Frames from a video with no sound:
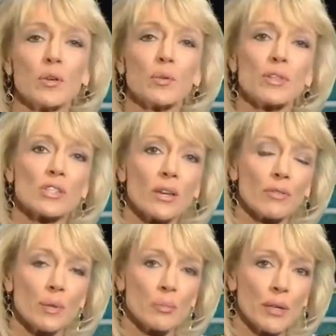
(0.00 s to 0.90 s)
with
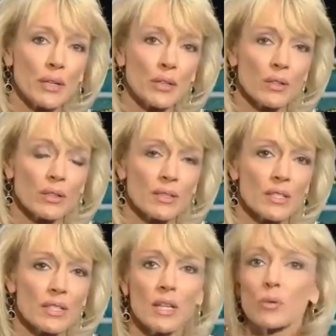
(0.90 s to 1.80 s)
Jeffrey Brinker,
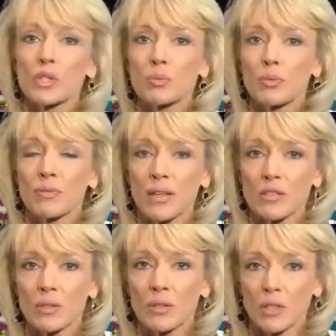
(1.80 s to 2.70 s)
distinguished professor at